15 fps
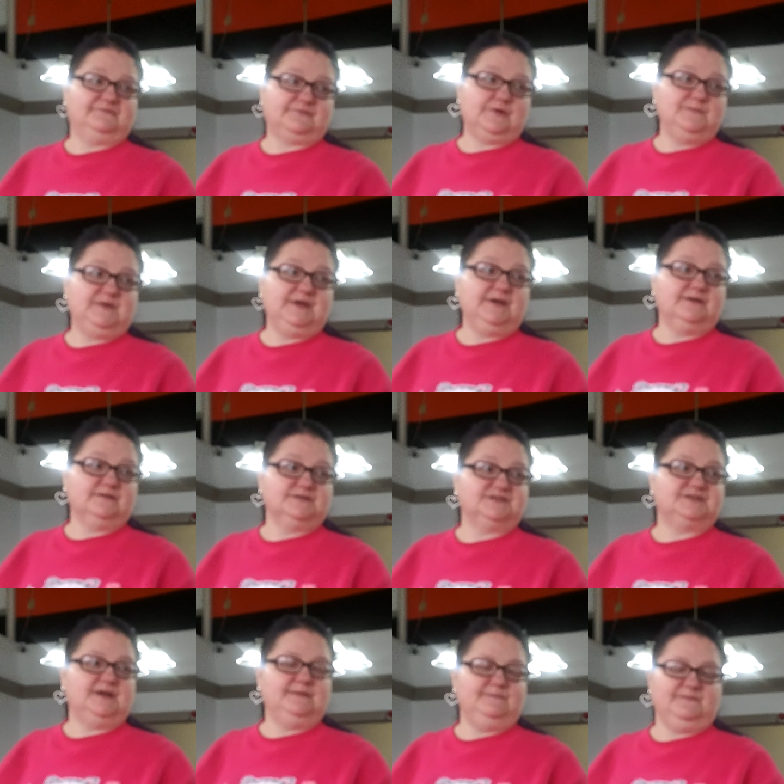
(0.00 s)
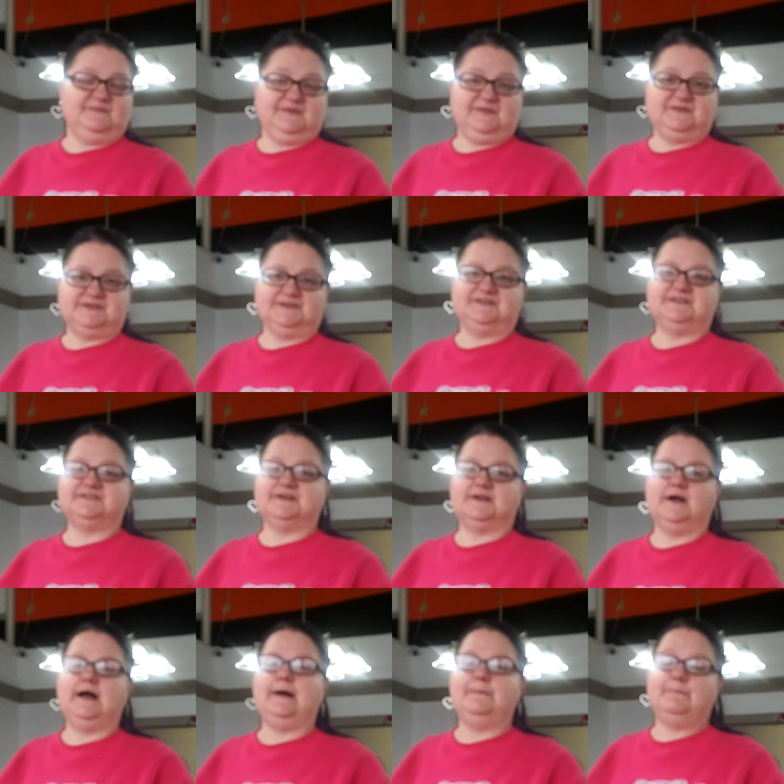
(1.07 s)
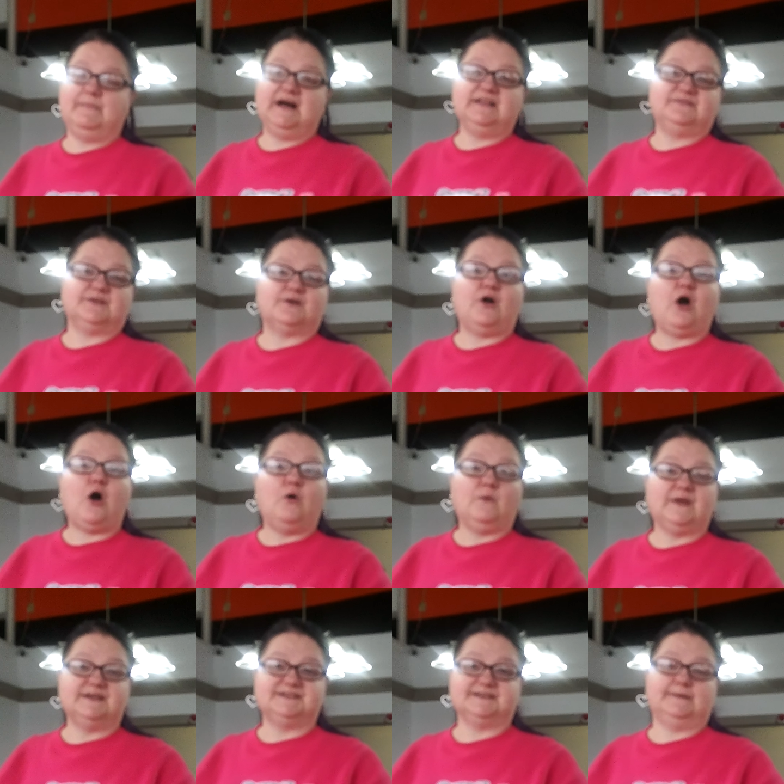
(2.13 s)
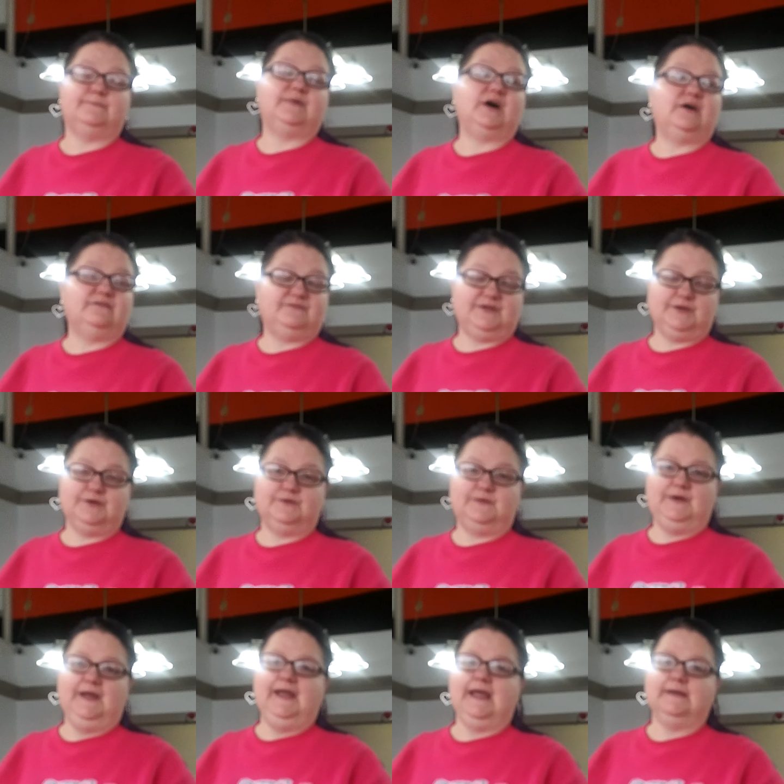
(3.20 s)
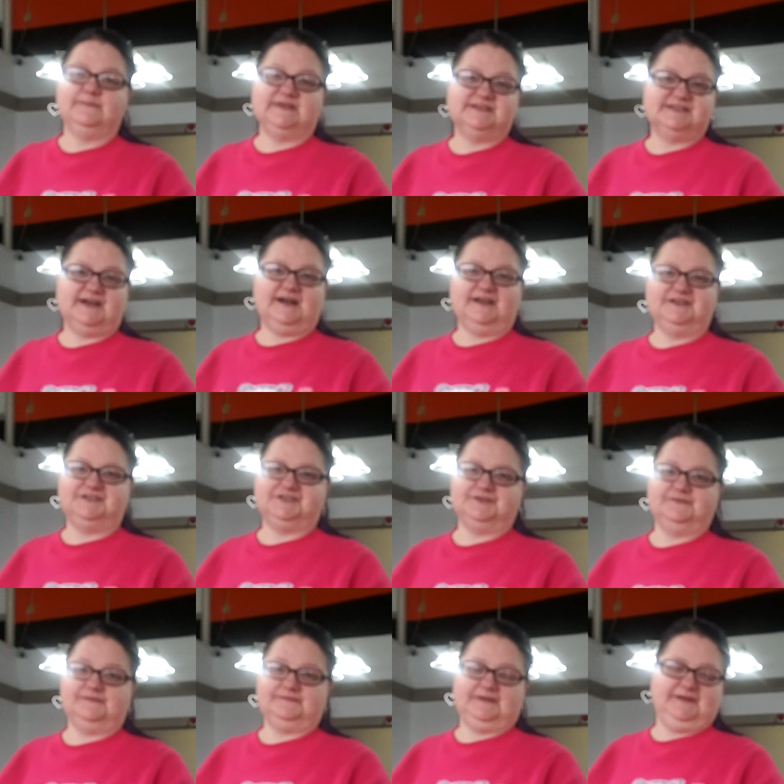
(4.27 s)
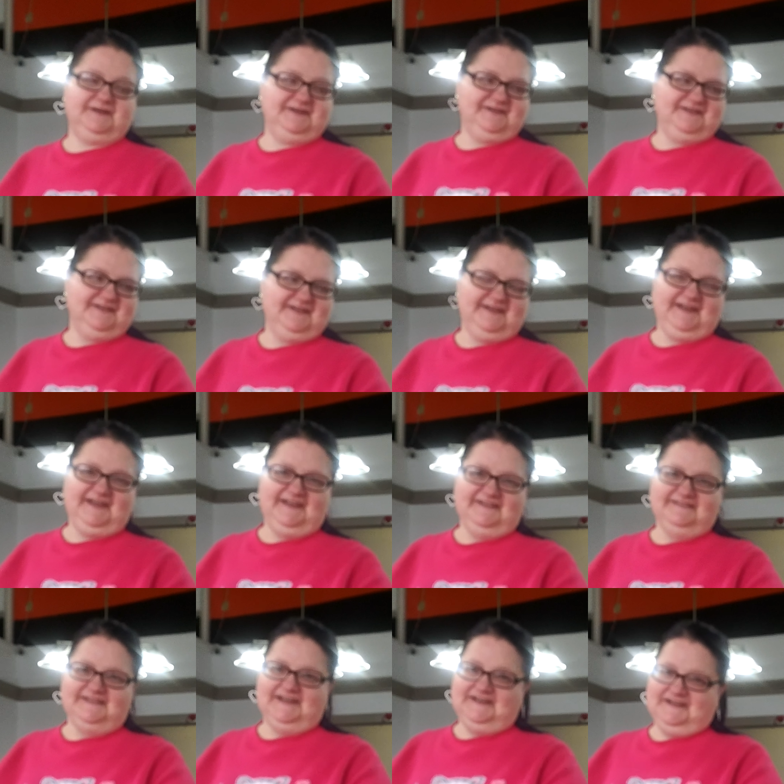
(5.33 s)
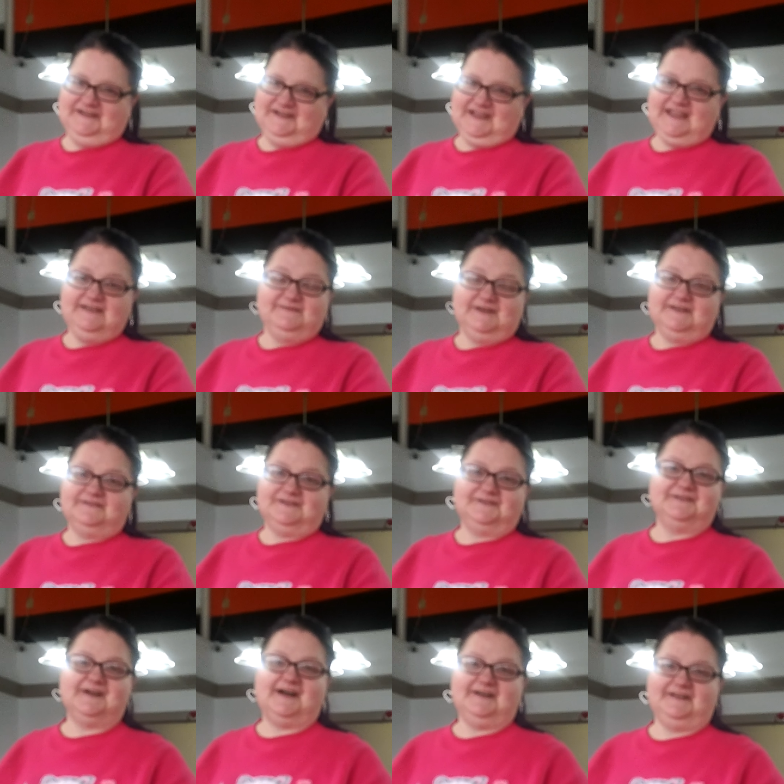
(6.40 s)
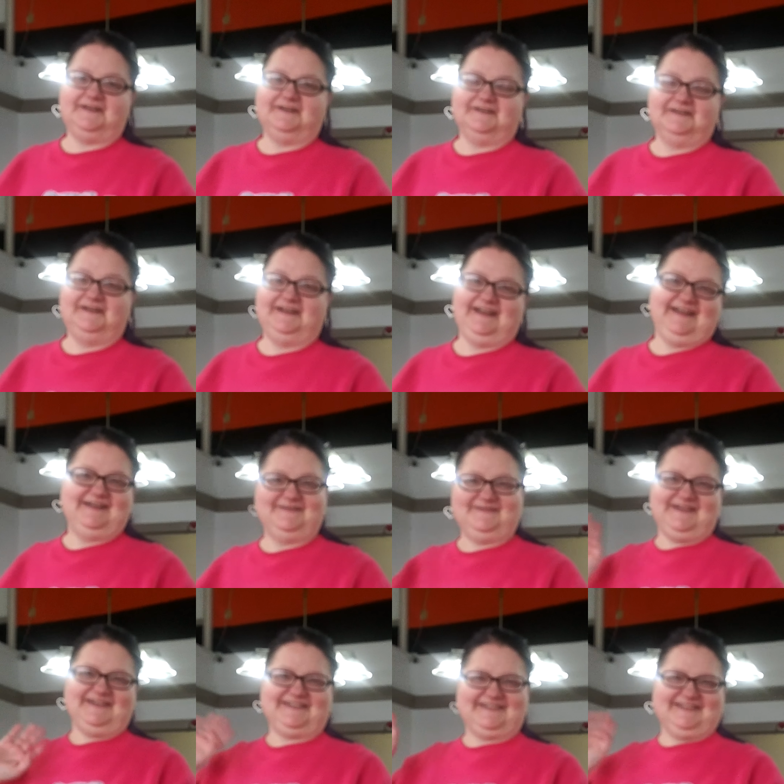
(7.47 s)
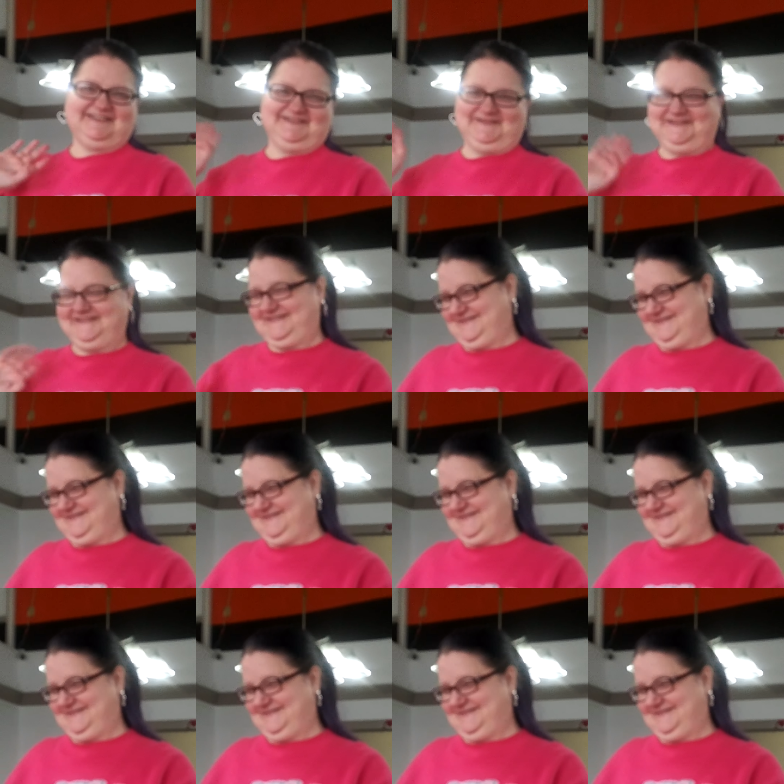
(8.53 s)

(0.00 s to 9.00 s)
from years to come, but they're always above you and beside you, even if they're not here. Merry Christmas.